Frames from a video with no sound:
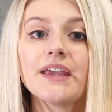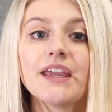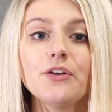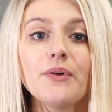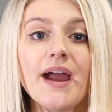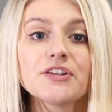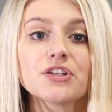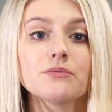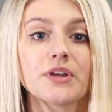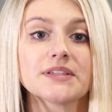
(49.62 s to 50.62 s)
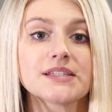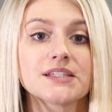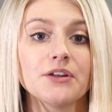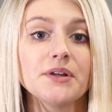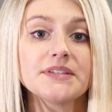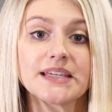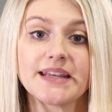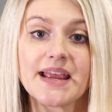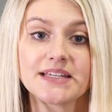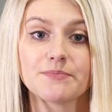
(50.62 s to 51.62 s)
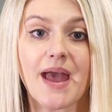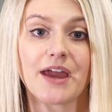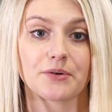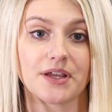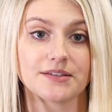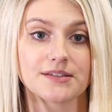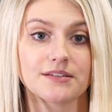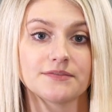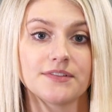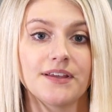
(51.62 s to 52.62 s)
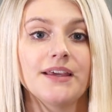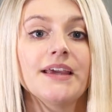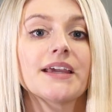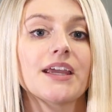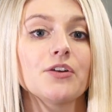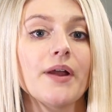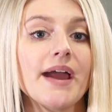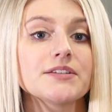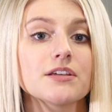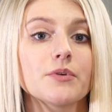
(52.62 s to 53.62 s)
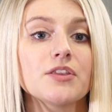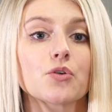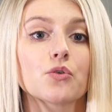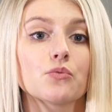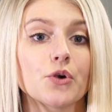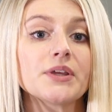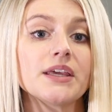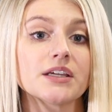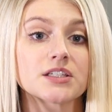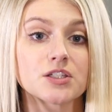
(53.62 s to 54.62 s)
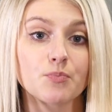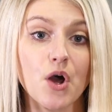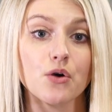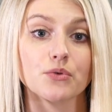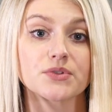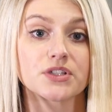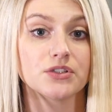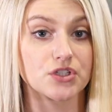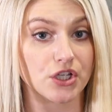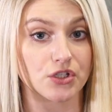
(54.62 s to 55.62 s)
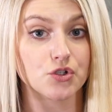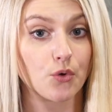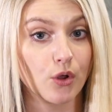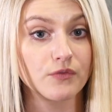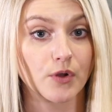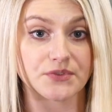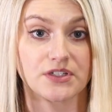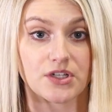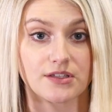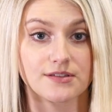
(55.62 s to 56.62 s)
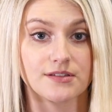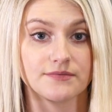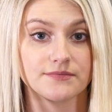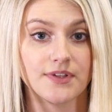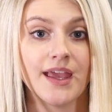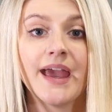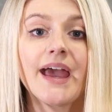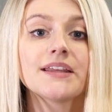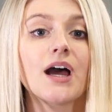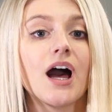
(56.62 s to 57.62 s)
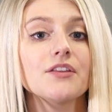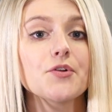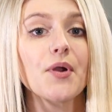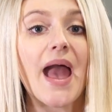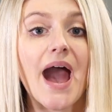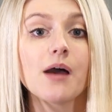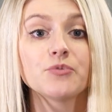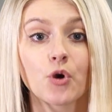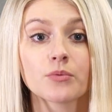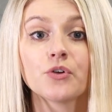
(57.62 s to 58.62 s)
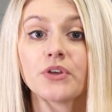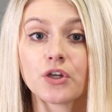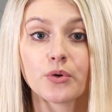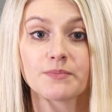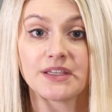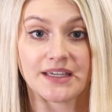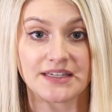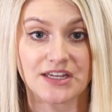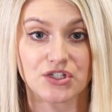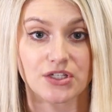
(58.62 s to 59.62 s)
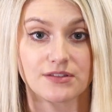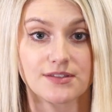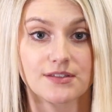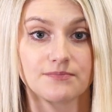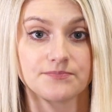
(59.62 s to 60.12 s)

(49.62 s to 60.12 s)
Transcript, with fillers: interaction with series connected batteries, interacting with or working exposed to control voltages, and other abnormal equipment conditions.